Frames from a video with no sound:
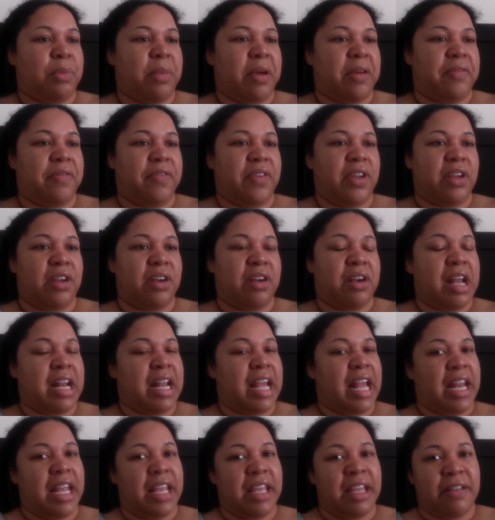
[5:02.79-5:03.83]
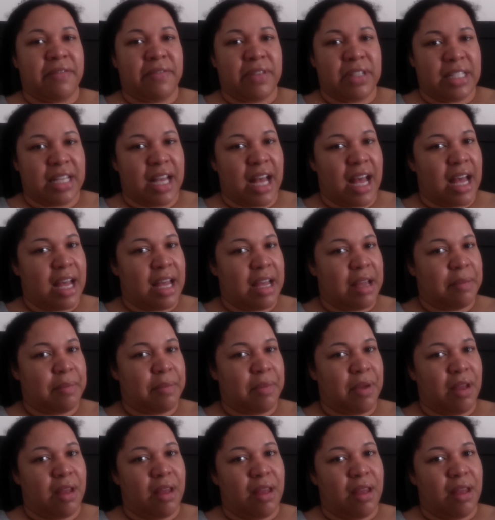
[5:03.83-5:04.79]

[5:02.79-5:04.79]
my finger at any given time.